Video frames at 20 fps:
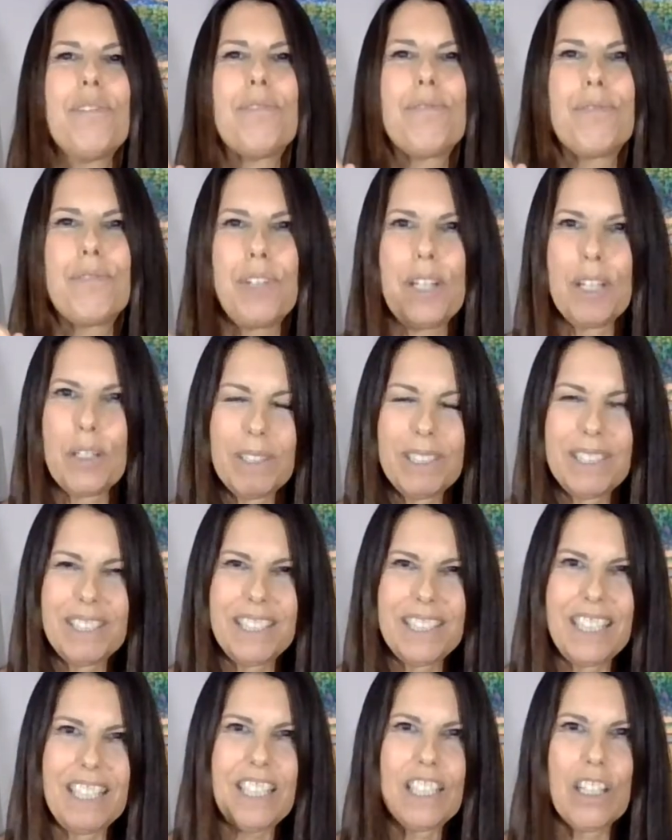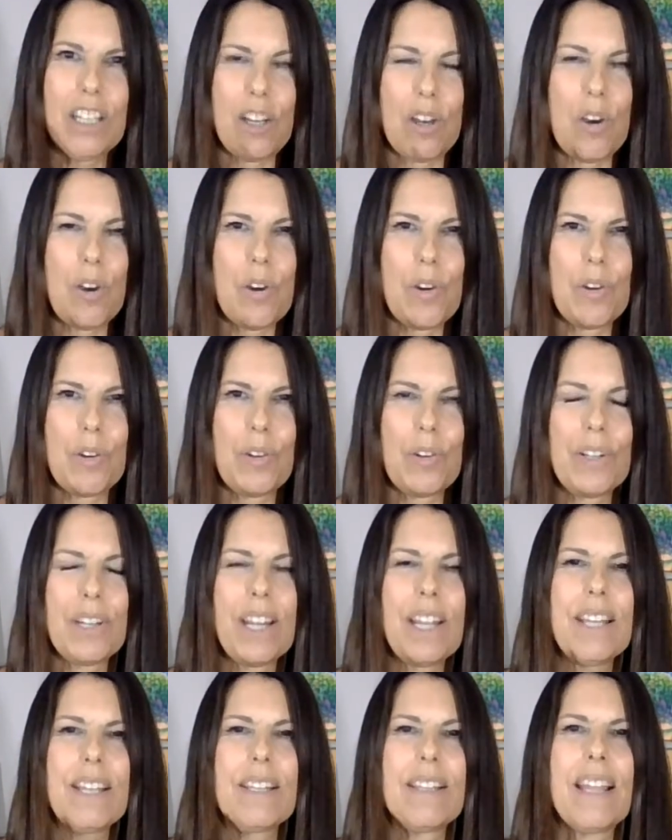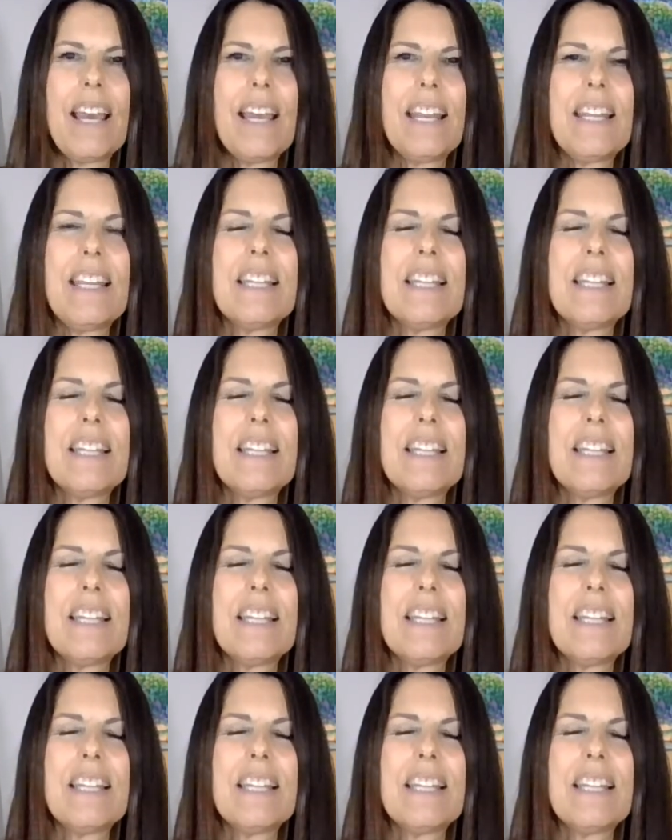frequency code that